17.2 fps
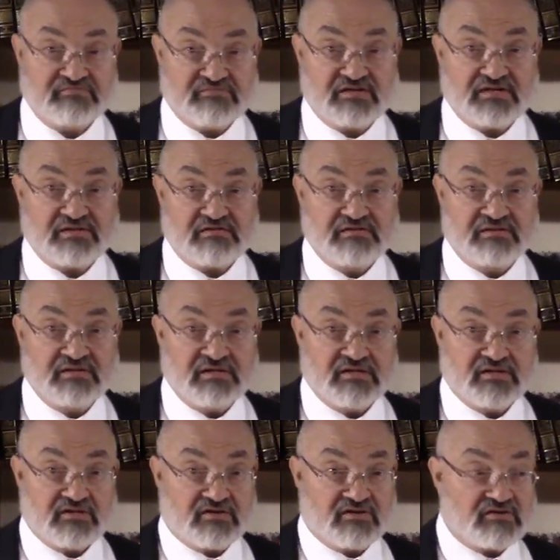Right?
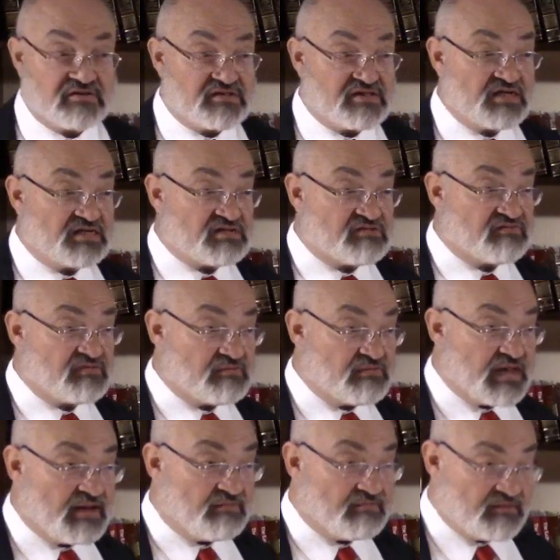You can already see just from the
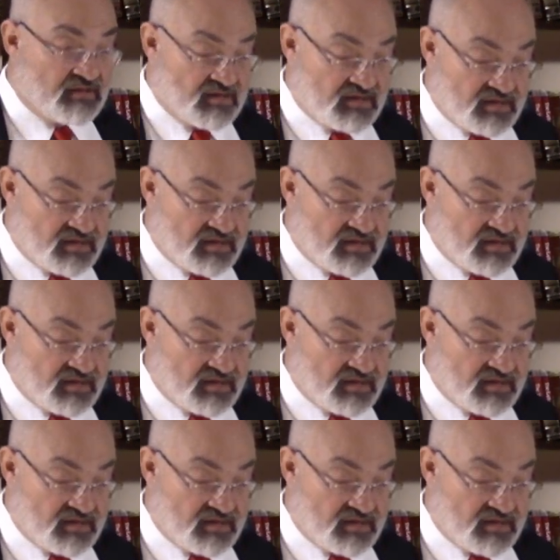map.